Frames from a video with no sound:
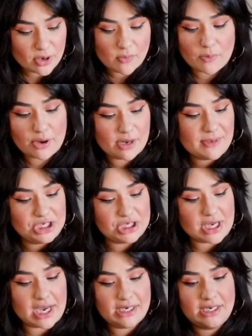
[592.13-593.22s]
we're pretty much
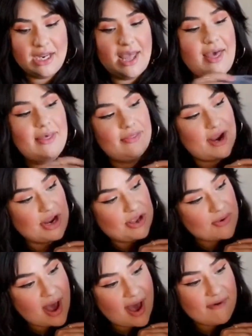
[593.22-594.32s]
done. There you
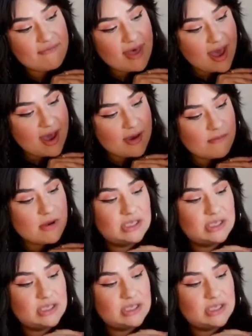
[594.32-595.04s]
have them.